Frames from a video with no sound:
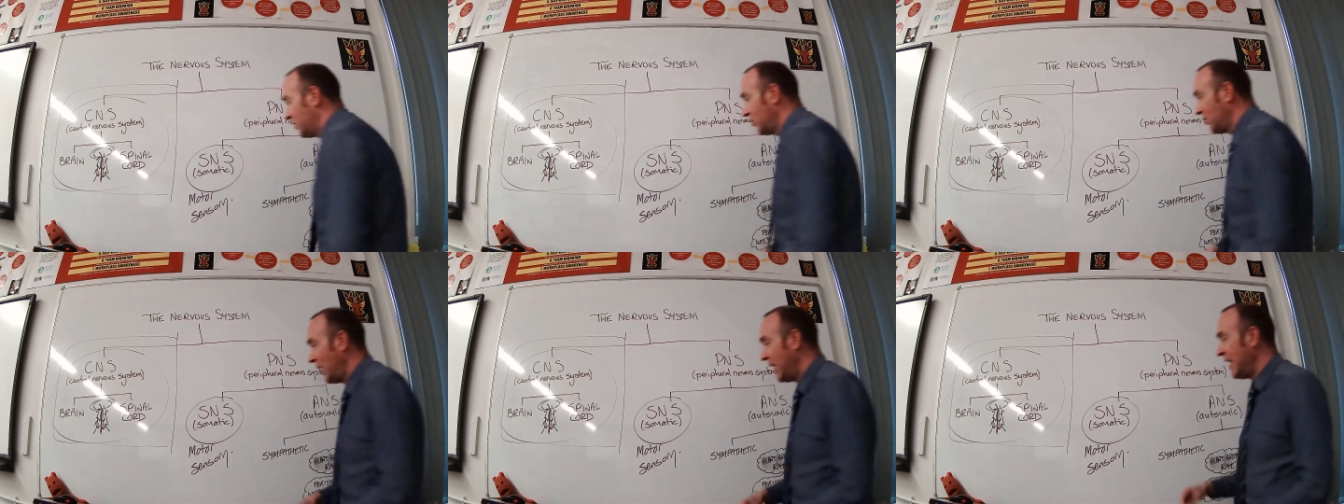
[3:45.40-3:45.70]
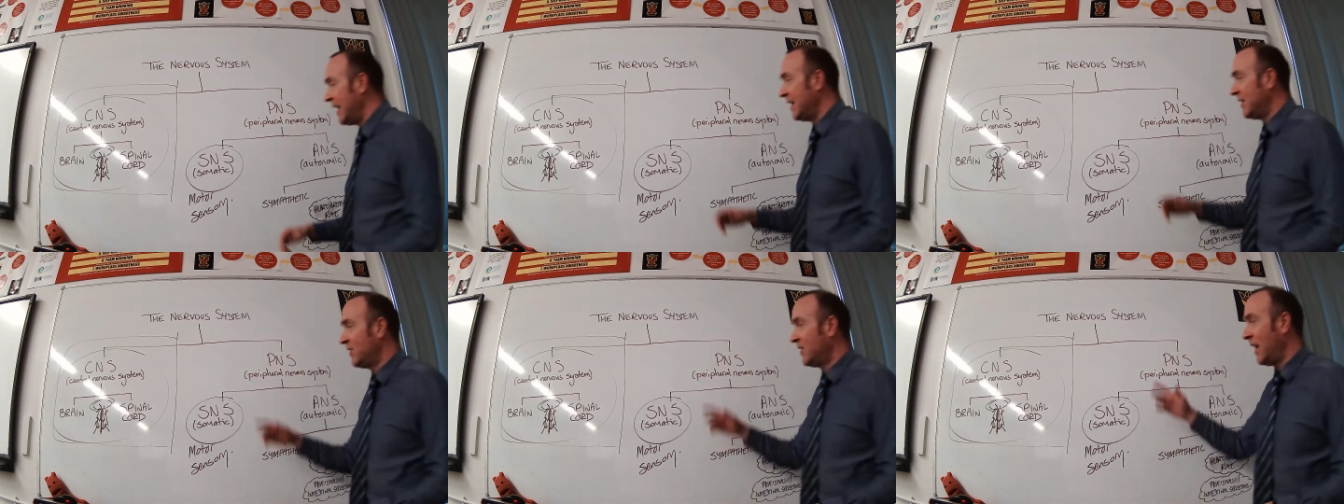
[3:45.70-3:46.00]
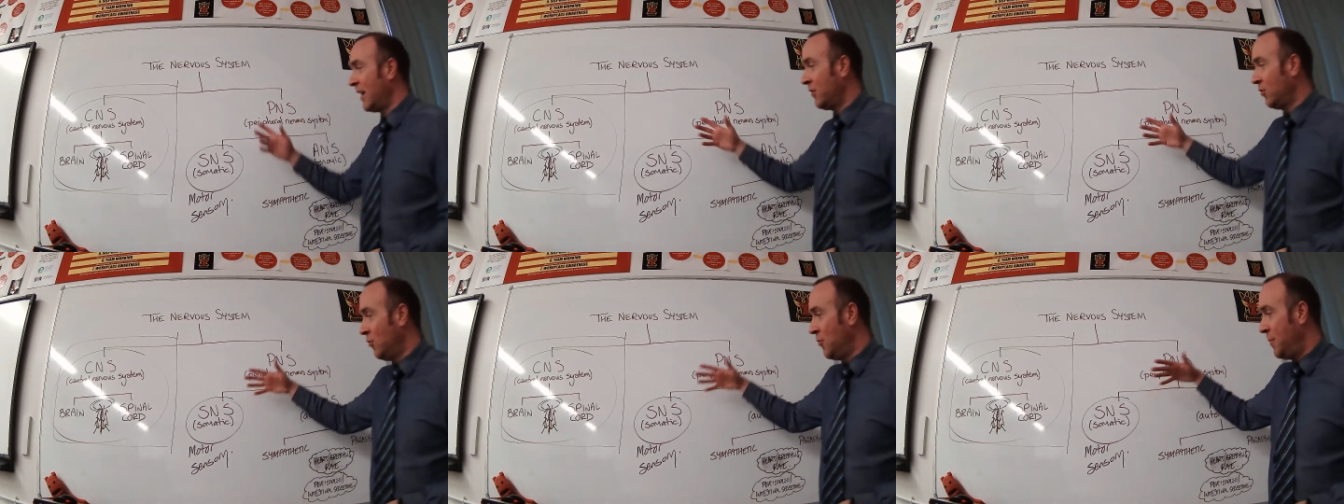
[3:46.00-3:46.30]
any
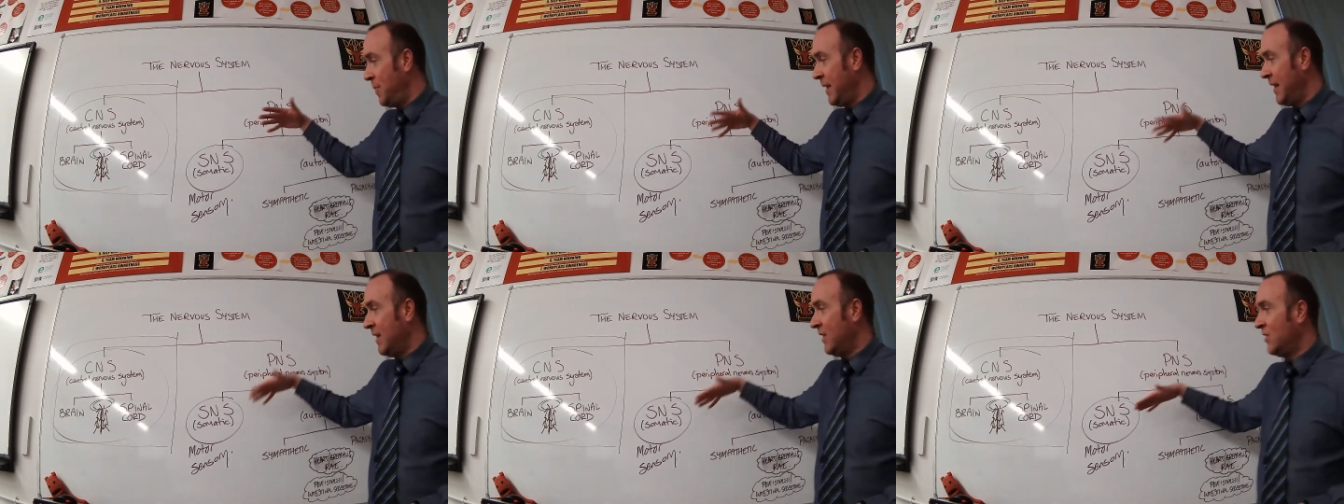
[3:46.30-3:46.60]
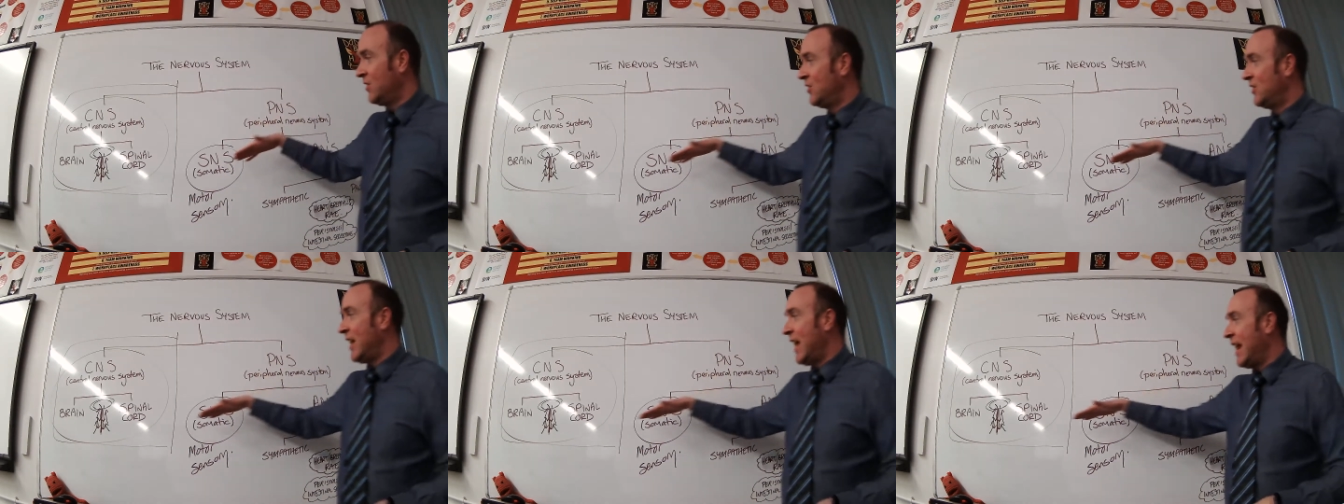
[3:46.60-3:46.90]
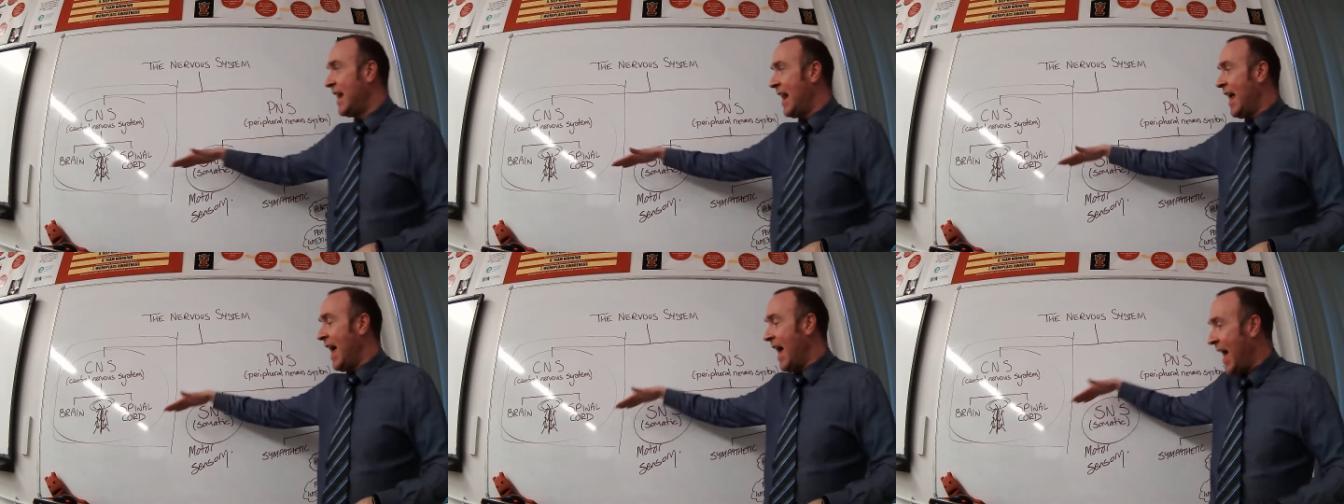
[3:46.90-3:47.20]
signal being
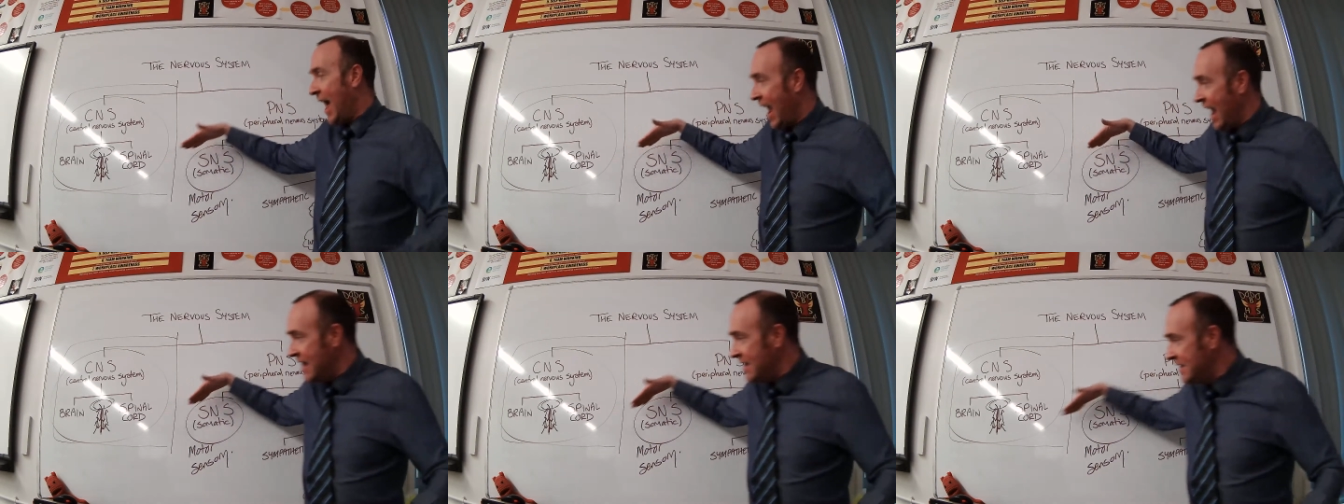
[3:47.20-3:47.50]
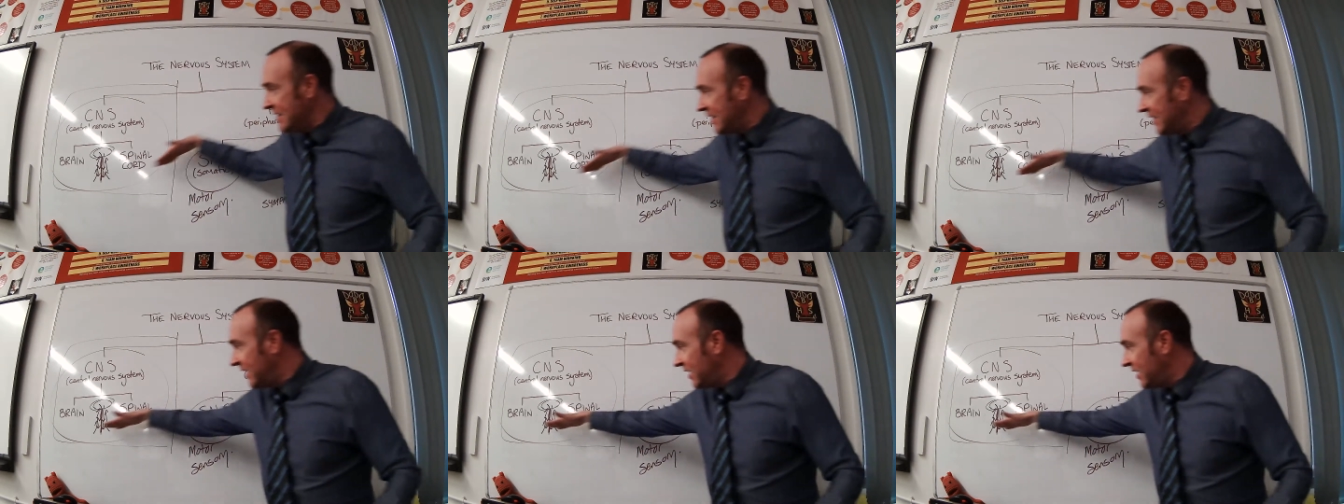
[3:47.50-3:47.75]
sent into